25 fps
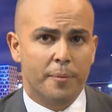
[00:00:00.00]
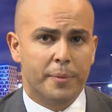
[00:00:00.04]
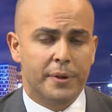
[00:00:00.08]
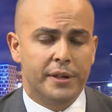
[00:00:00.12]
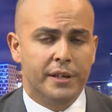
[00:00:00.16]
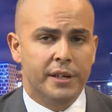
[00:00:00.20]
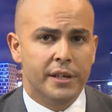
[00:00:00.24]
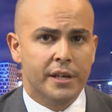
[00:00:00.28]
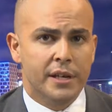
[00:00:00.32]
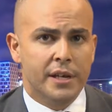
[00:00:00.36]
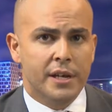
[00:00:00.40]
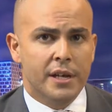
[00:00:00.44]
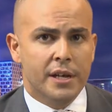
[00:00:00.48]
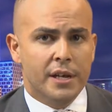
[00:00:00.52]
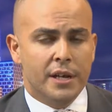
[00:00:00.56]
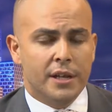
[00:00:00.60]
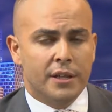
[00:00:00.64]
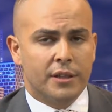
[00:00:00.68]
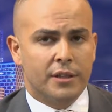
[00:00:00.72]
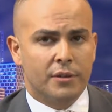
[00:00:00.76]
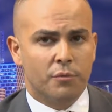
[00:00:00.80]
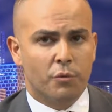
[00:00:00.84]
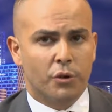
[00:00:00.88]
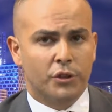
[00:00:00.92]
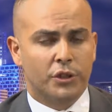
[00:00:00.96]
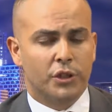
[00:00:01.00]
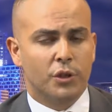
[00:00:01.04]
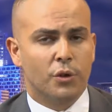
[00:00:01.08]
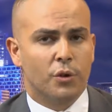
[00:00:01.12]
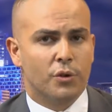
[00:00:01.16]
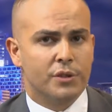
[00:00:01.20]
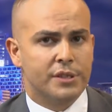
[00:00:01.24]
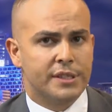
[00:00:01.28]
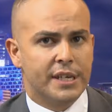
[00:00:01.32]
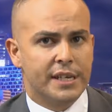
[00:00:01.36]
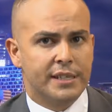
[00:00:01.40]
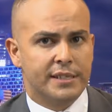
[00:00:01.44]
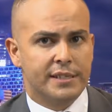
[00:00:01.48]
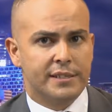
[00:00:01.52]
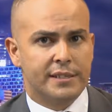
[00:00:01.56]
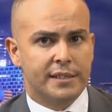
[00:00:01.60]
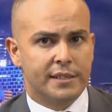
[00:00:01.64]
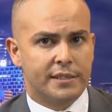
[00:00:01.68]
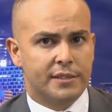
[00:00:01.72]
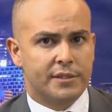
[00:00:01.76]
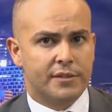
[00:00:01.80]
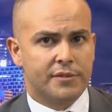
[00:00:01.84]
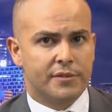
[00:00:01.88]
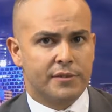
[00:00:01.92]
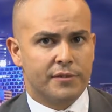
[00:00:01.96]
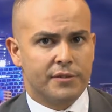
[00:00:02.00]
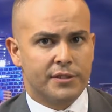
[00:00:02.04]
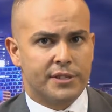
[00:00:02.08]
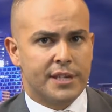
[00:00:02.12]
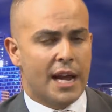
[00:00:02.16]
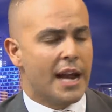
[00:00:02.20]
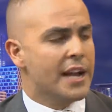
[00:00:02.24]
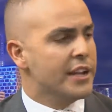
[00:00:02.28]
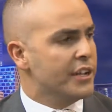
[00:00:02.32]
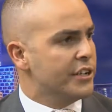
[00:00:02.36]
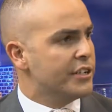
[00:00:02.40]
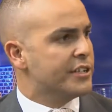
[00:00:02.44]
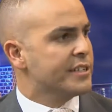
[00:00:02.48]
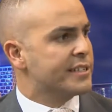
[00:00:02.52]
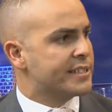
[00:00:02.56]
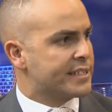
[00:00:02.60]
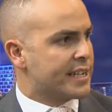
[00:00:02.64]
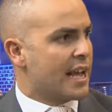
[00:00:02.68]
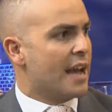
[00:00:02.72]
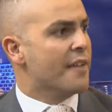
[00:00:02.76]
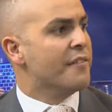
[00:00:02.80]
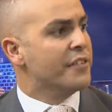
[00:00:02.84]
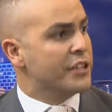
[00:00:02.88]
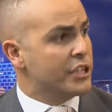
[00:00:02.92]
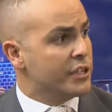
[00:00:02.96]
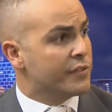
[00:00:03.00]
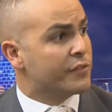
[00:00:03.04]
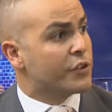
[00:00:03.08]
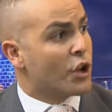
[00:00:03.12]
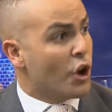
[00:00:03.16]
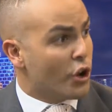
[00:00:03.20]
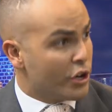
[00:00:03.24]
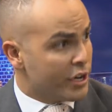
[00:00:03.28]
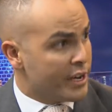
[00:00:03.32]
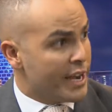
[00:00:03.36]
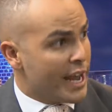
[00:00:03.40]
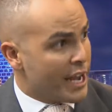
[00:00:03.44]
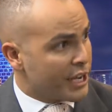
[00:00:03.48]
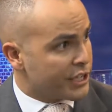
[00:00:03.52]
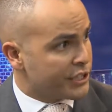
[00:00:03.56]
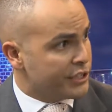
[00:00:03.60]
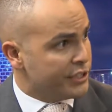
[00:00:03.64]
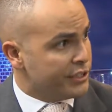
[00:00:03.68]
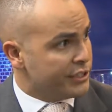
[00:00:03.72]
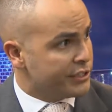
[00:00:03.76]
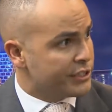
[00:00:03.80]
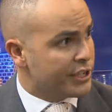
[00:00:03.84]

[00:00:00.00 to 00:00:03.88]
But what the law says is it's date you discover that you've got an action.